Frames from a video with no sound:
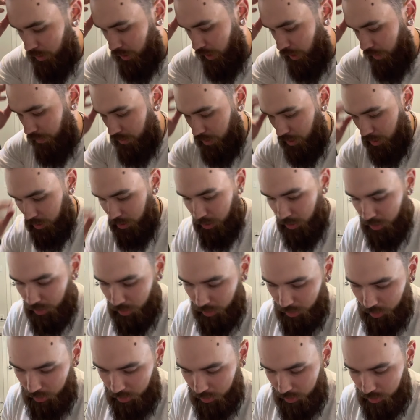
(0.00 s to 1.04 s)
that I've talked to,
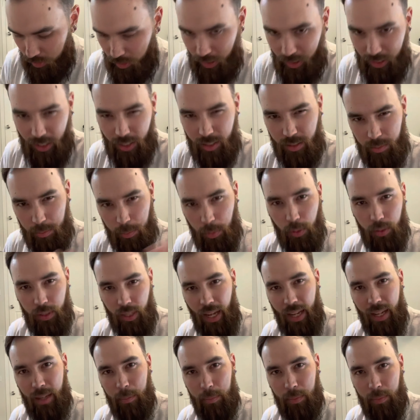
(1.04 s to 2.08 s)
it's like there's both
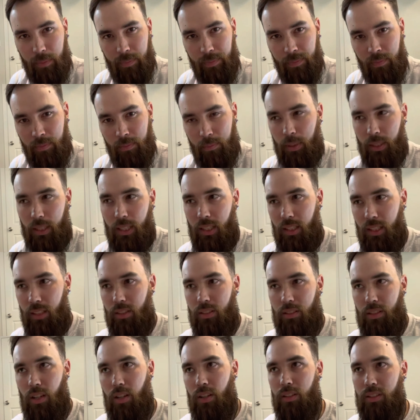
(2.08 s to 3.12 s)
hype, but then there's
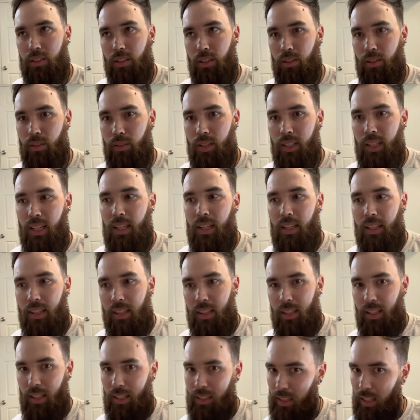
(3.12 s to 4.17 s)
also
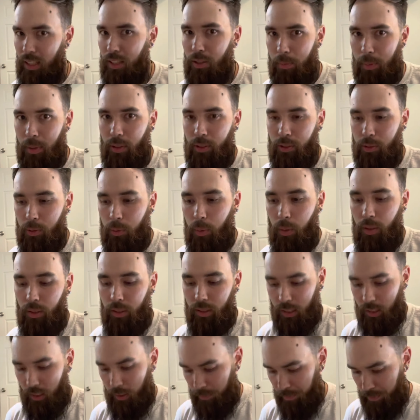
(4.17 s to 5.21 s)
like they do build
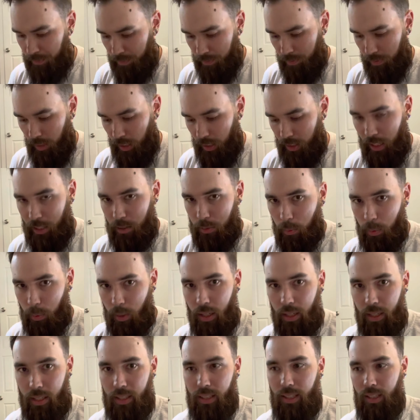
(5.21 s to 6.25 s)
quality, and that's
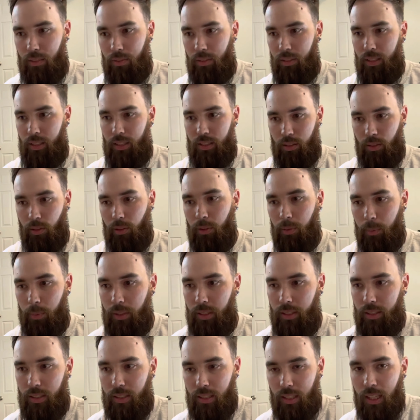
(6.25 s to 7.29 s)
why even these older
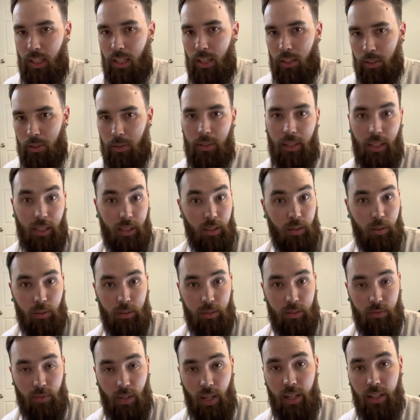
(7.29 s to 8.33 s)
ones do tend to hold
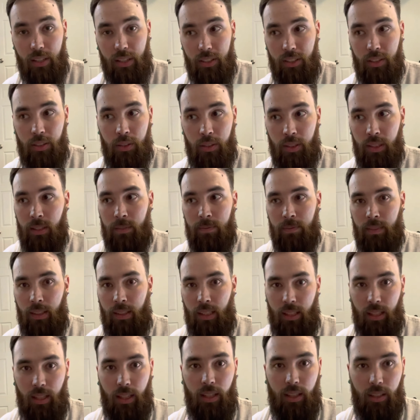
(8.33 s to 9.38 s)
some value
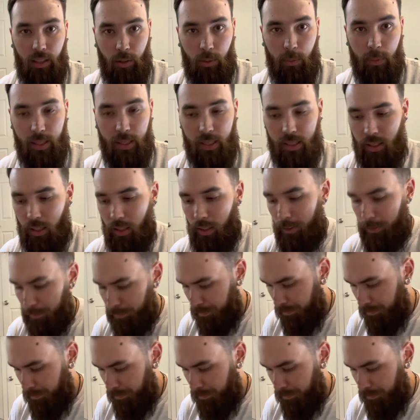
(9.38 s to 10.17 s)
in their resale.